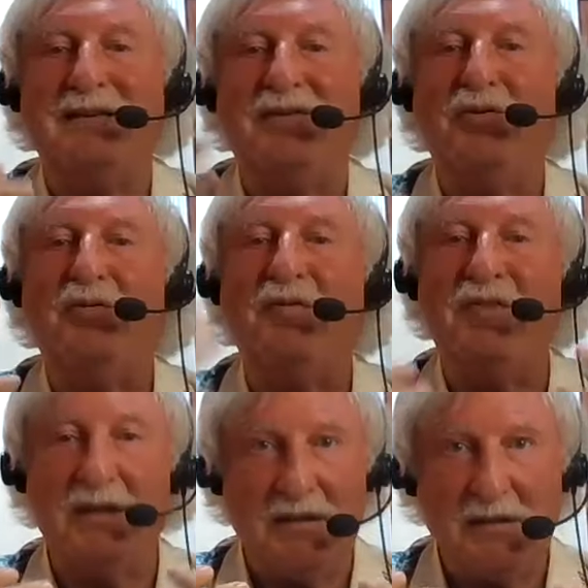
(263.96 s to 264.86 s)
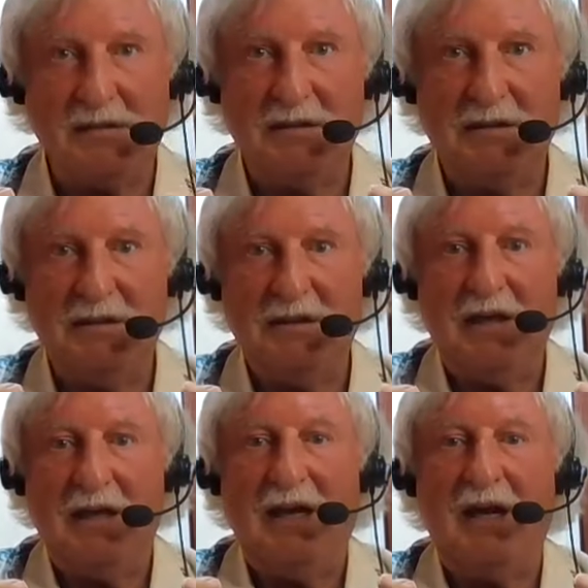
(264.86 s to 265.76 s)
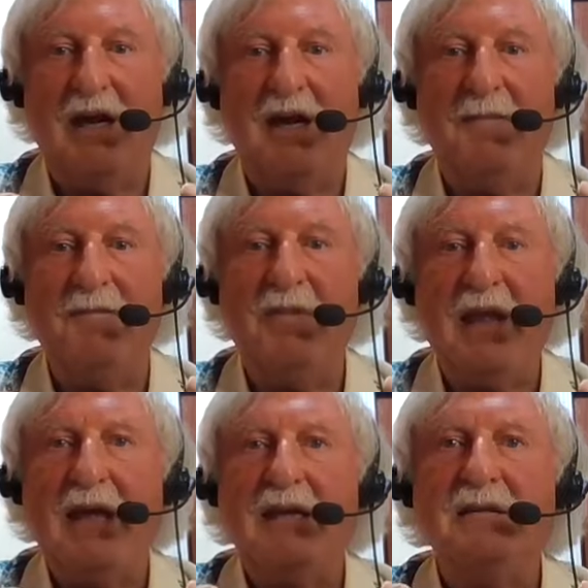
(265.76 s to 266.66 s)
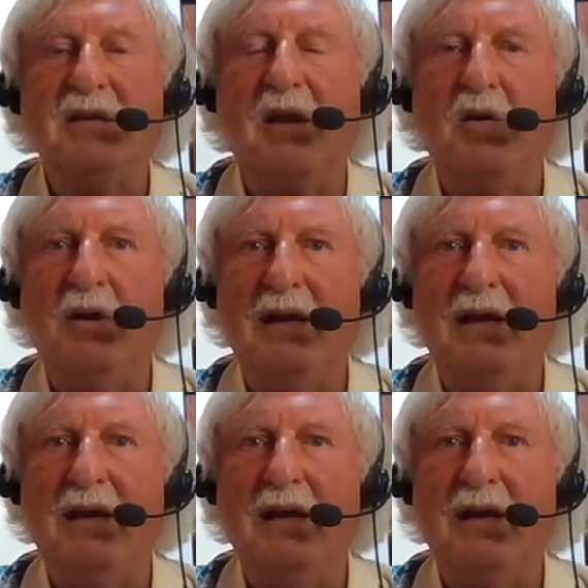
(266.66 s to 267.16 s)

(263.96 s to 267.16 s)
through feelings. So